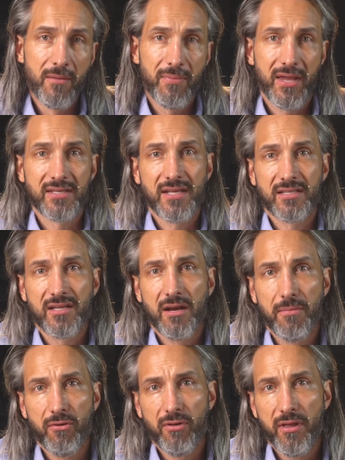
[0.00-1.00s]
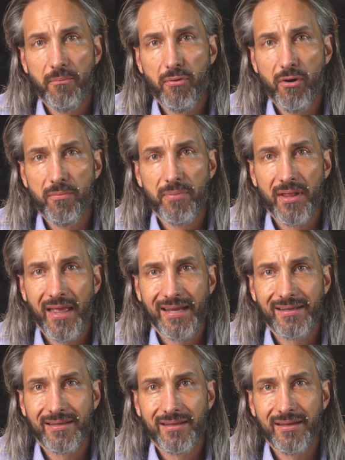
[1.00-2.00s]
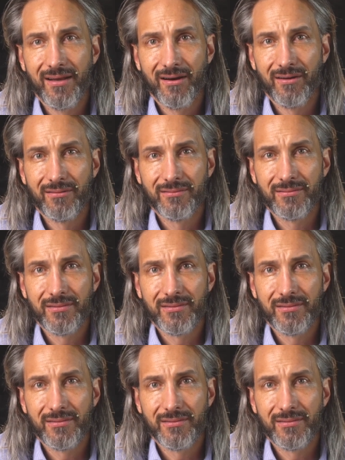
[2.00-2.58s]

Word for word: because that's going to be really important. But like, you know,